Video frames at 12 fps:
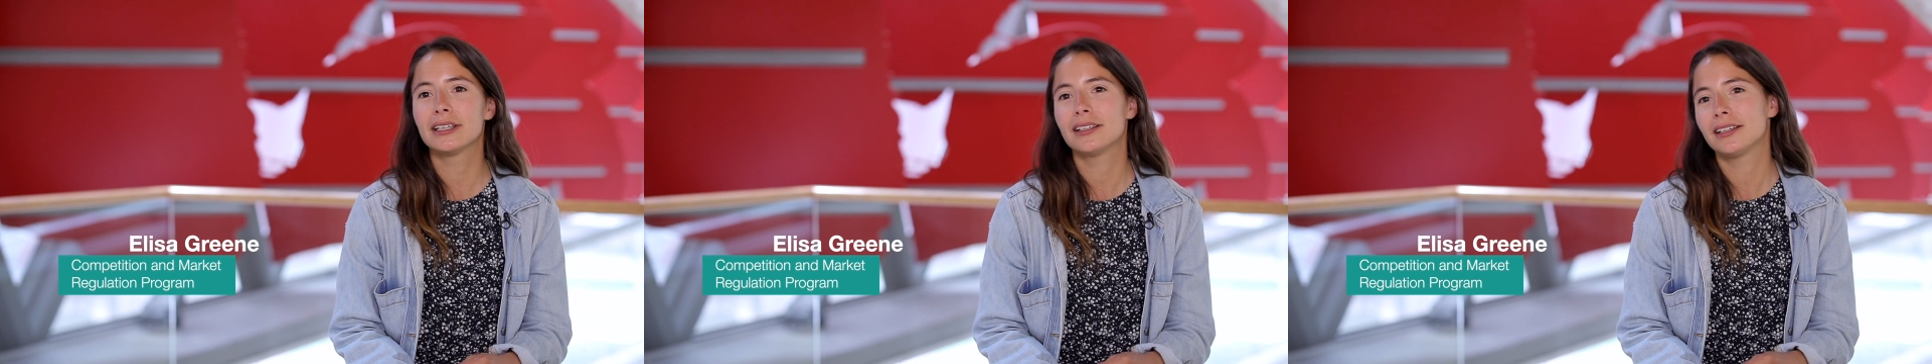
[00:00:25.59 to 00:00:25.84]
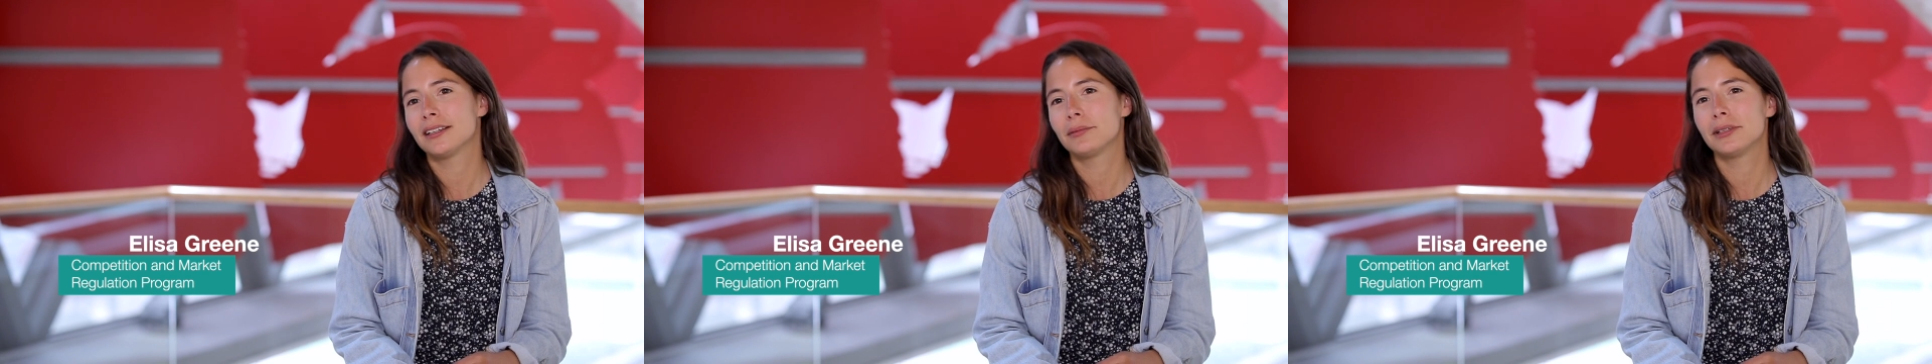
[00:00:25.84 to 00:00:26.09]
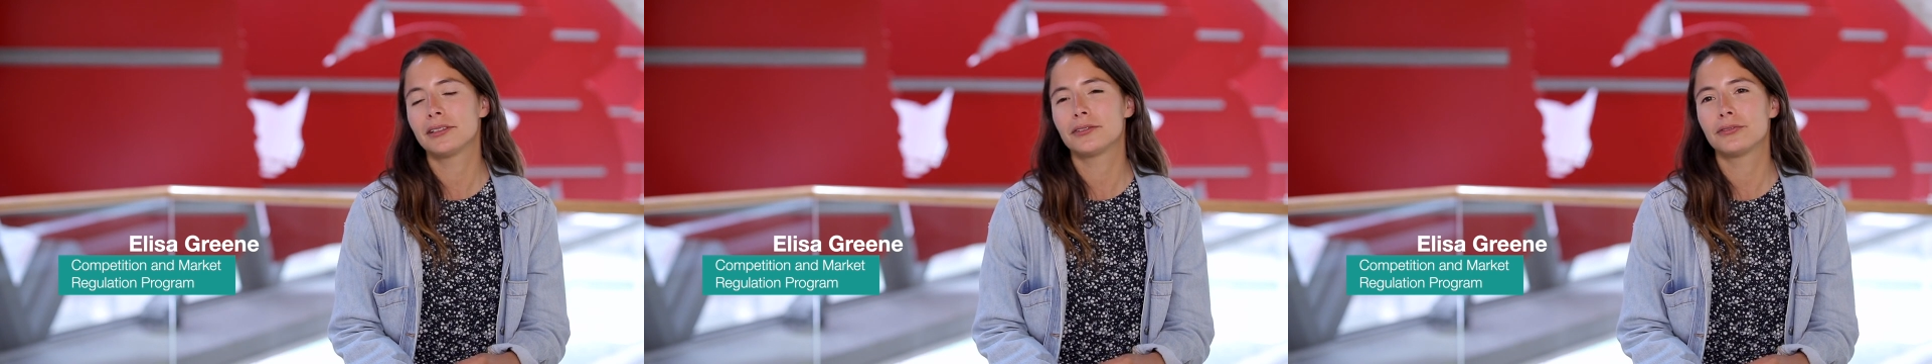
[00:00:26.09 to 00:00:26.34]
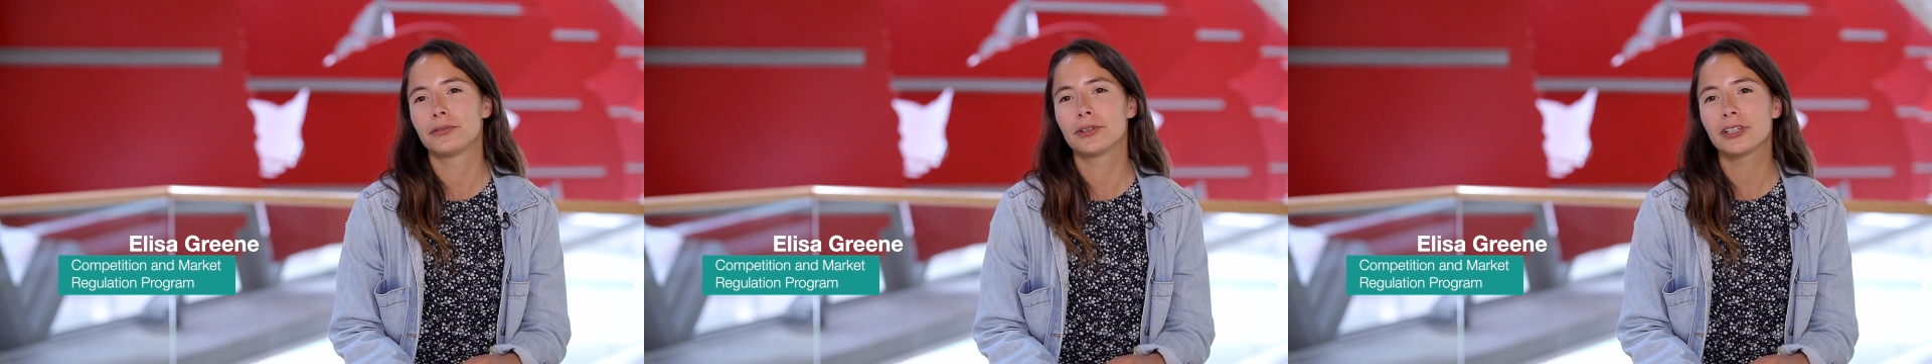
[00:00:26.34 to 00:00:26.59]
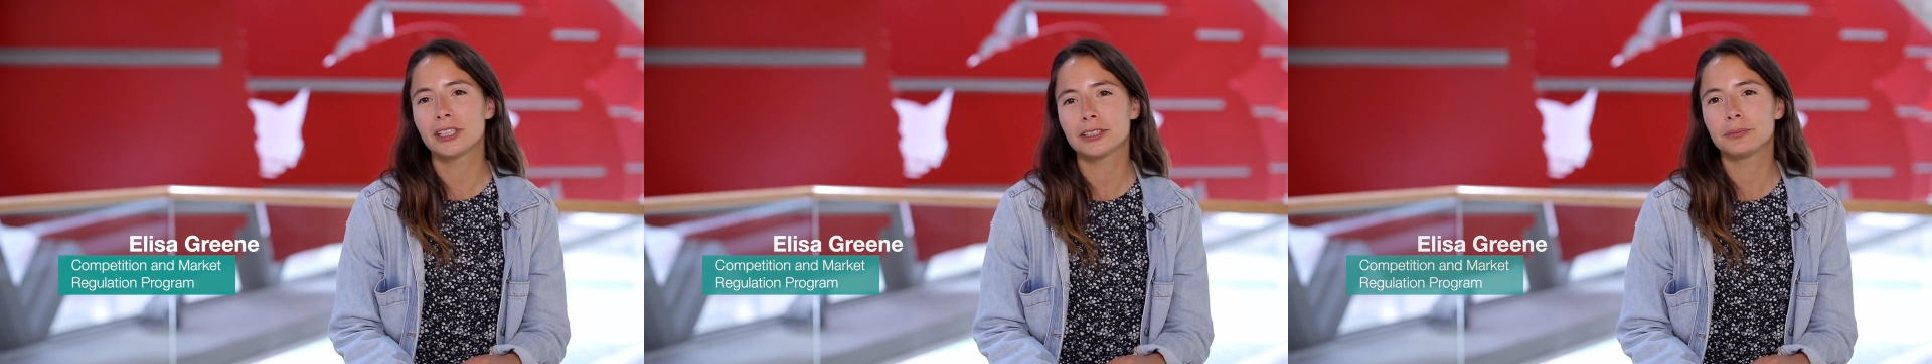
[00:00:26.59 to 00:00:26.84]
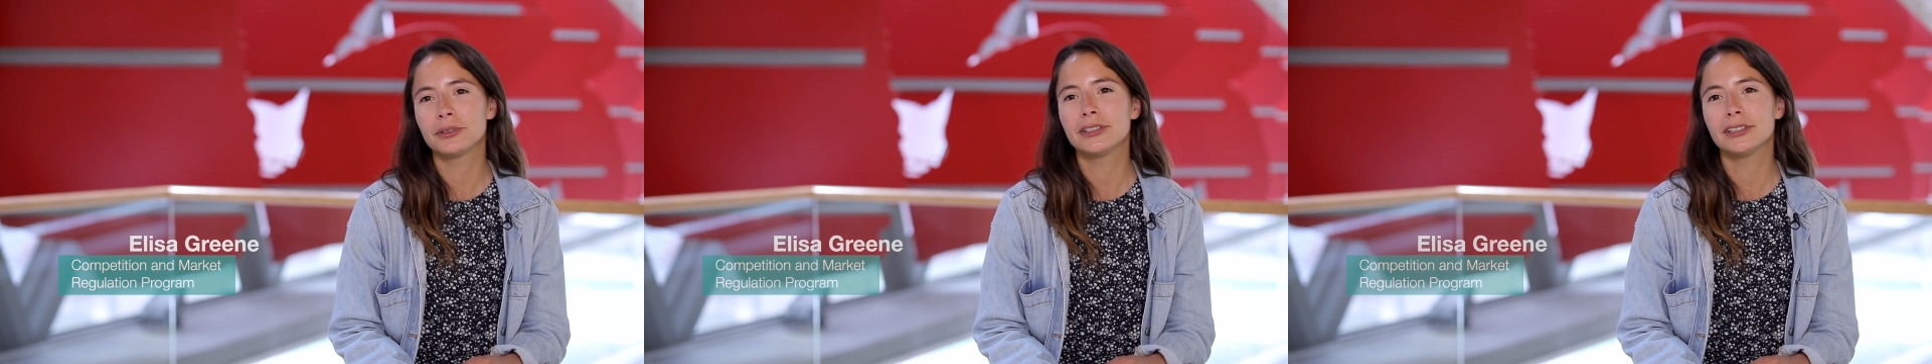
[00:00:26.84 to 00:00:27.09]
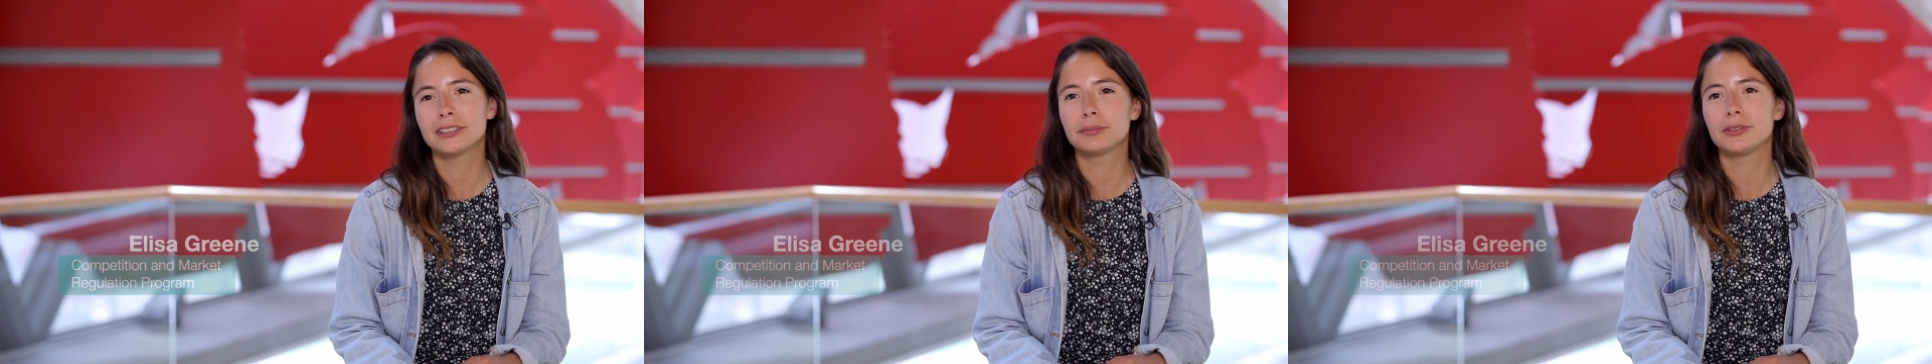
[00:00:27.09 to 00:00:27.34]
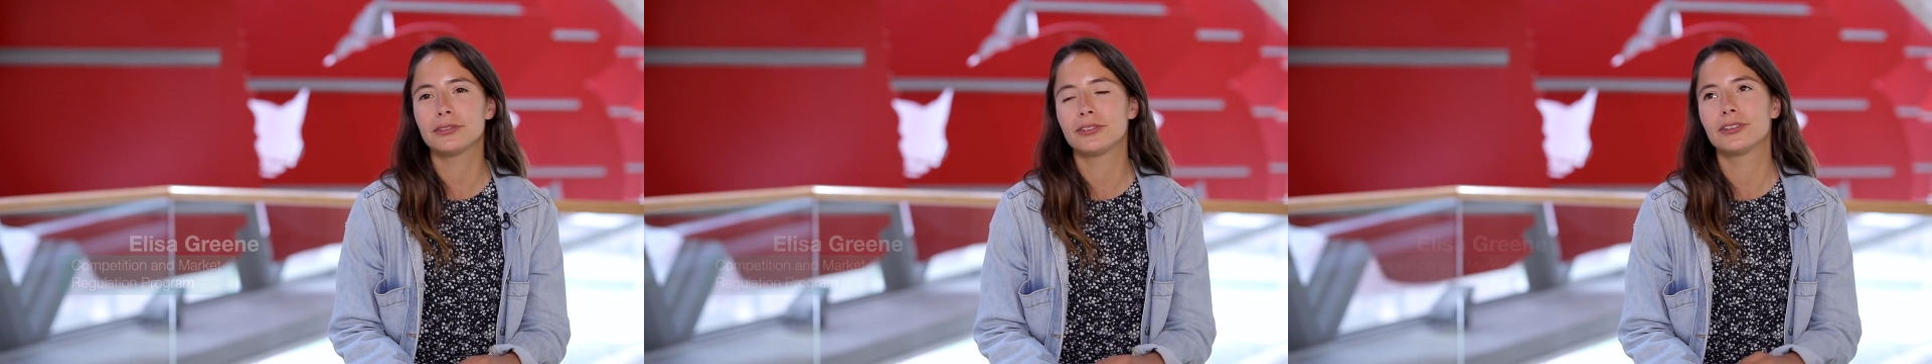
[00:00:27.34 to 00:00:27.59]
get a bit of work
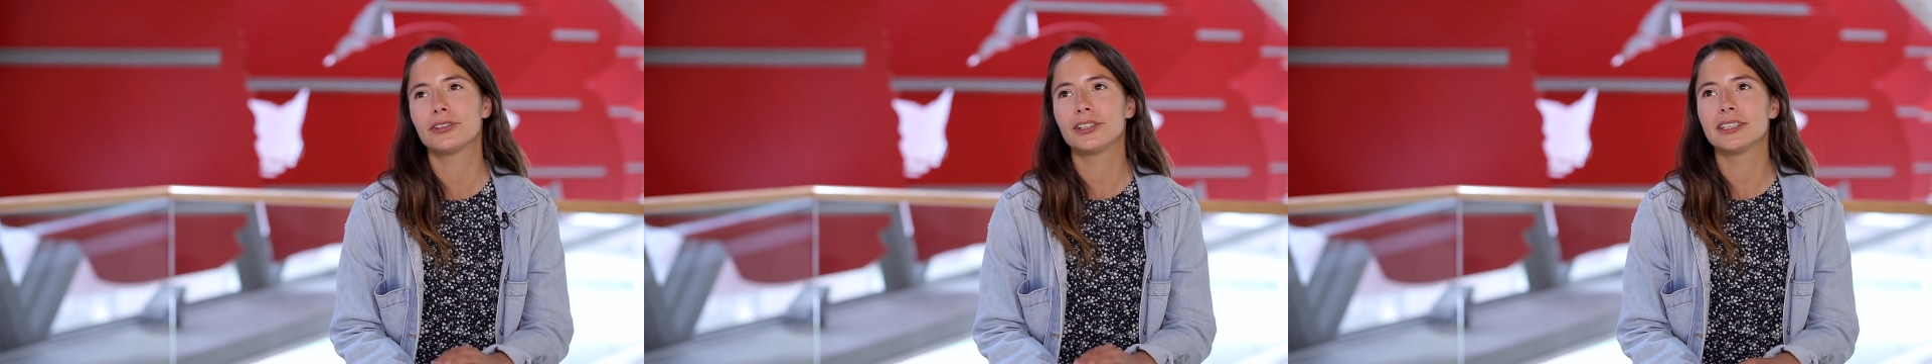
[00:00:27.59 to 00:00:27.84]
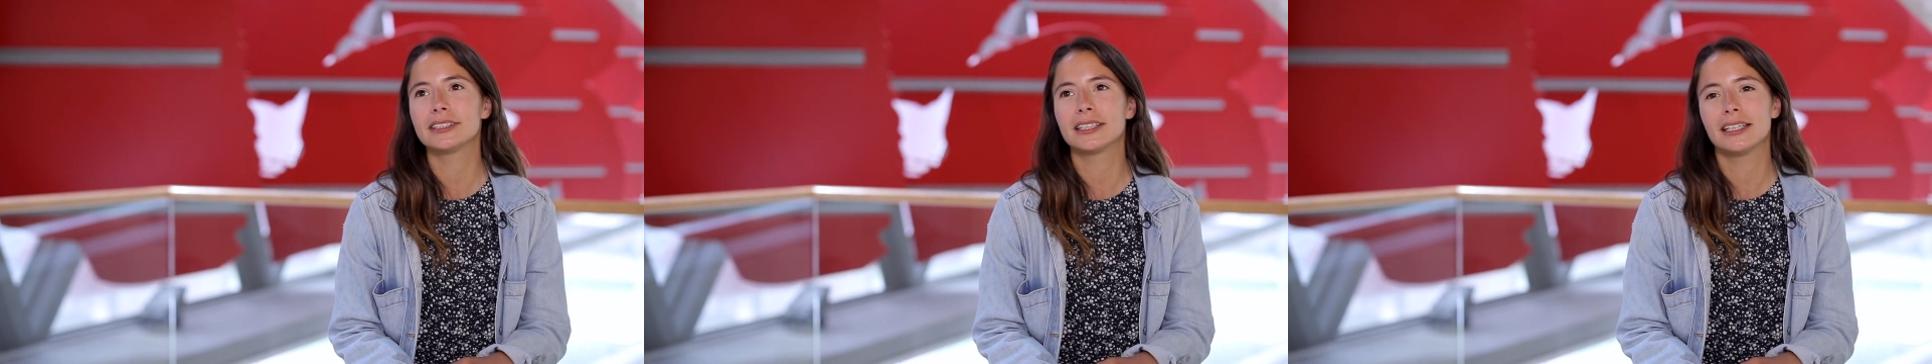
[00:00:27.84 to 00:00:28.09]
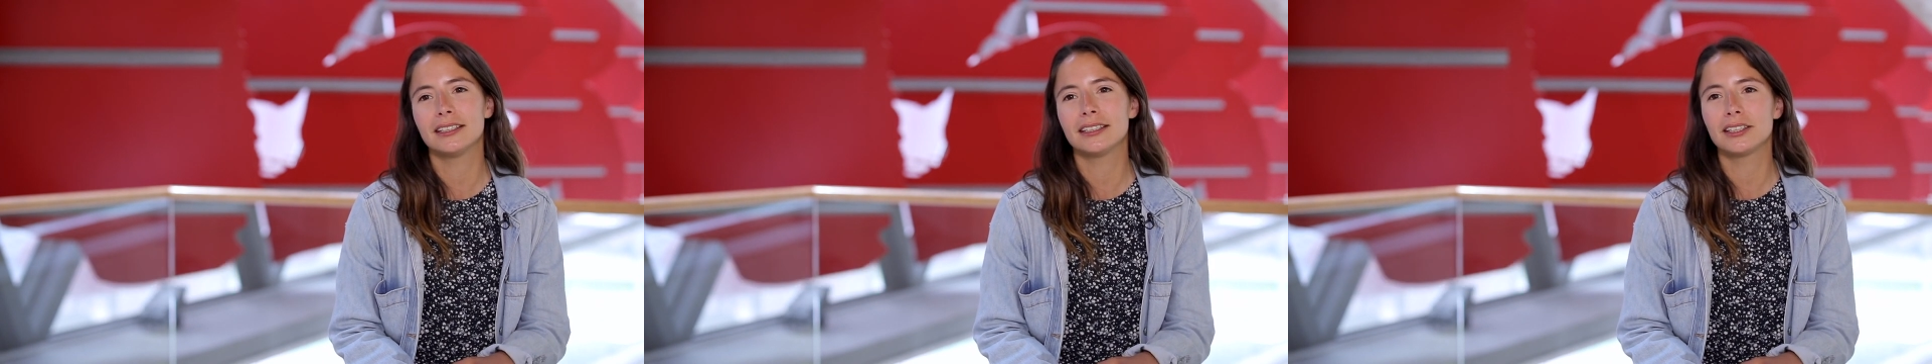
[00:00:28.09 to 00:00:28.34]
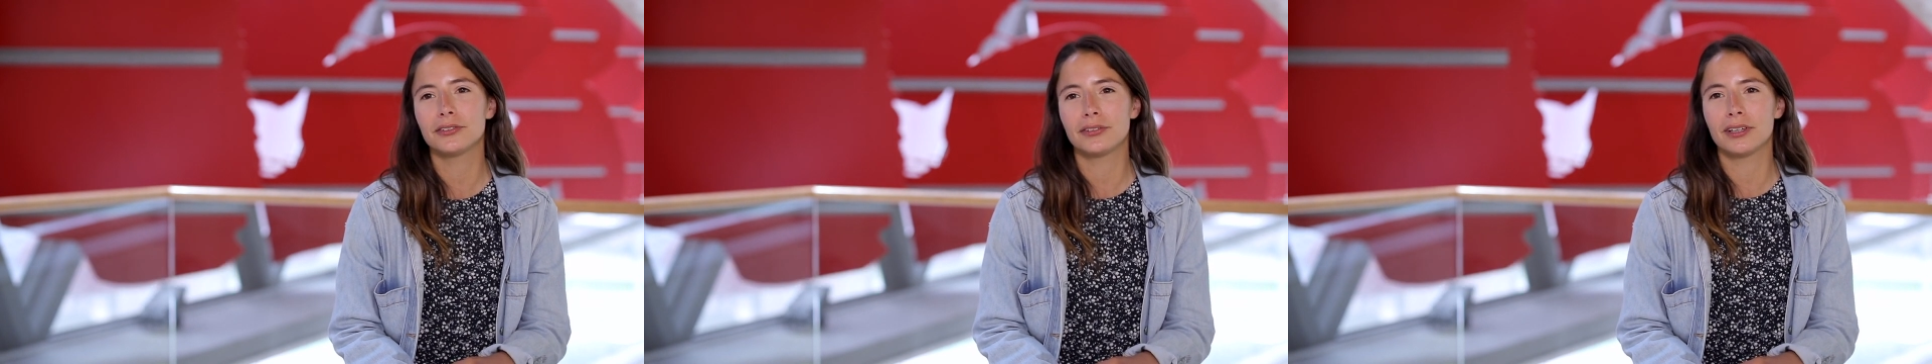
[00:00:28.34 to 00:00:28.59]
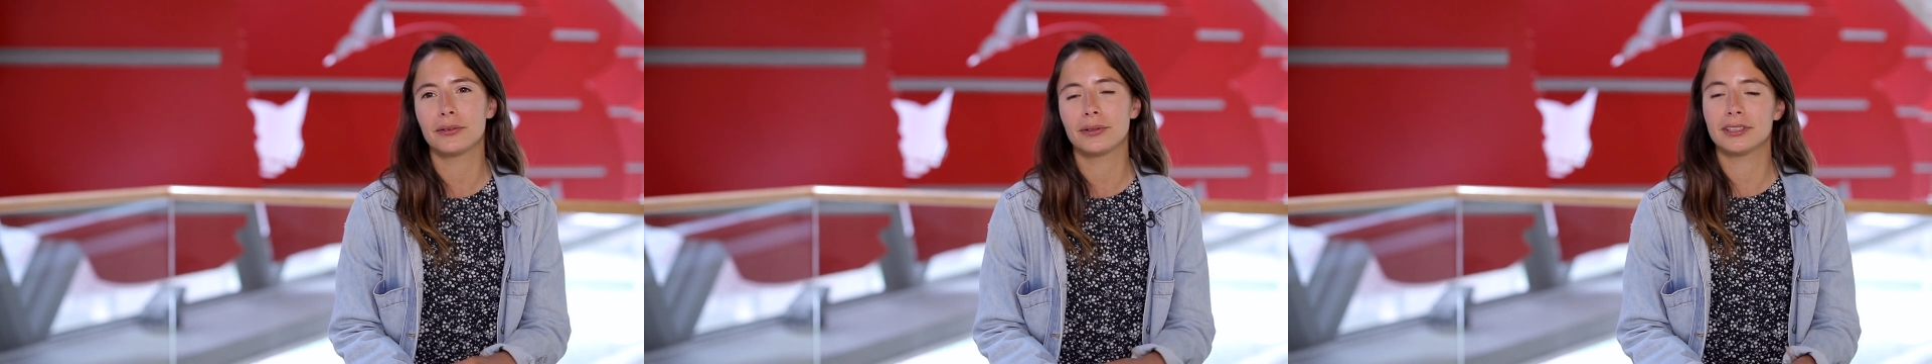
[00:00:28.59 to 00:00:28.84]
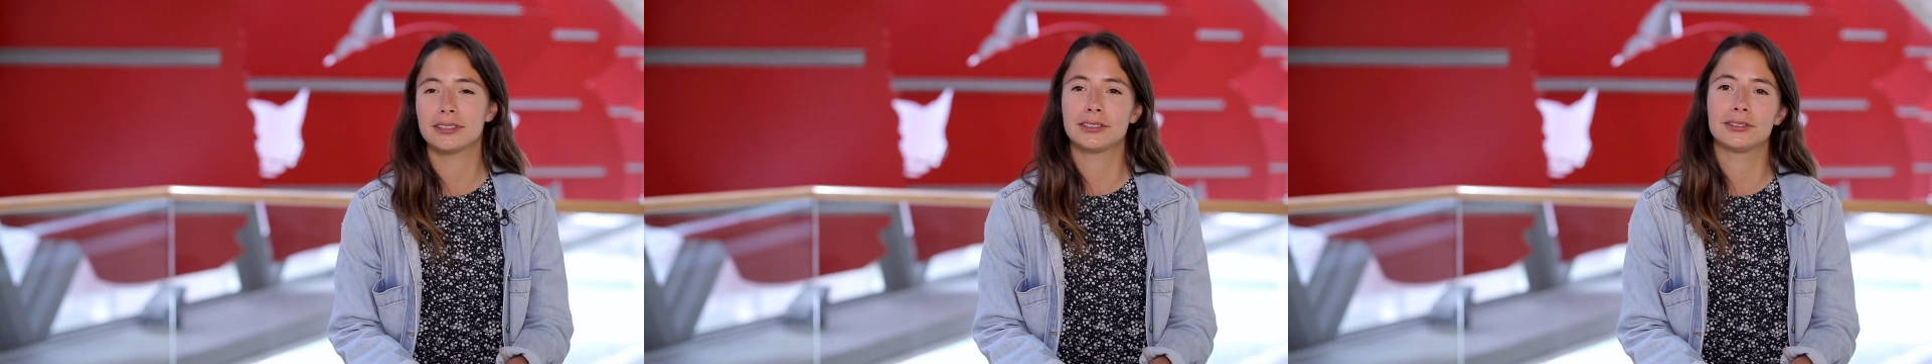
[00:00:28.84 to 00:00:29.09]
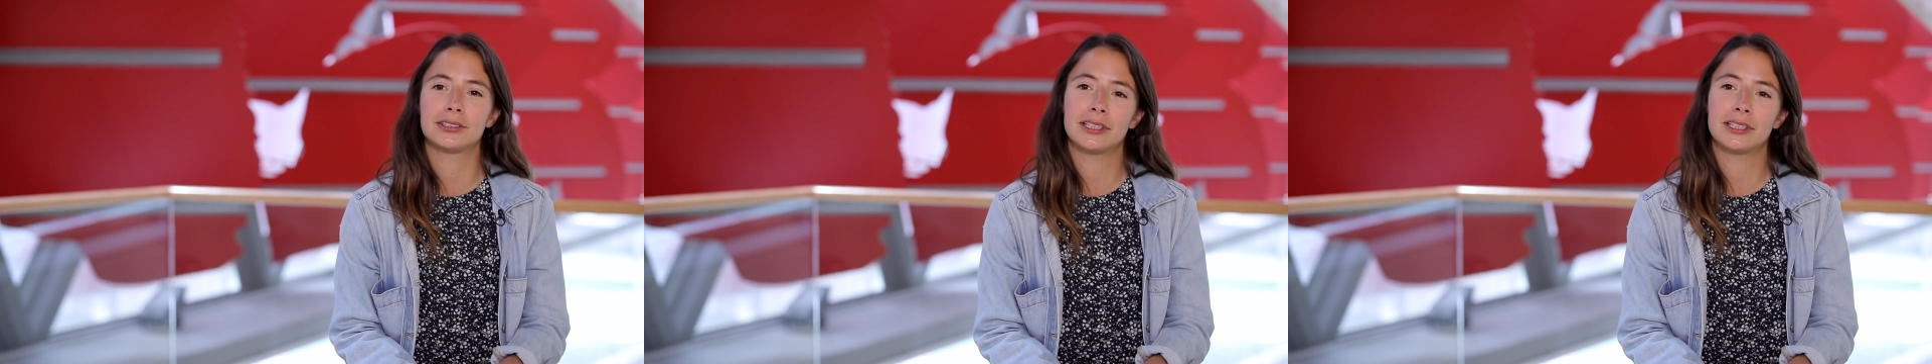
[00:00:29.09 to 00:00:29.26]
experience before deciding if I wanted to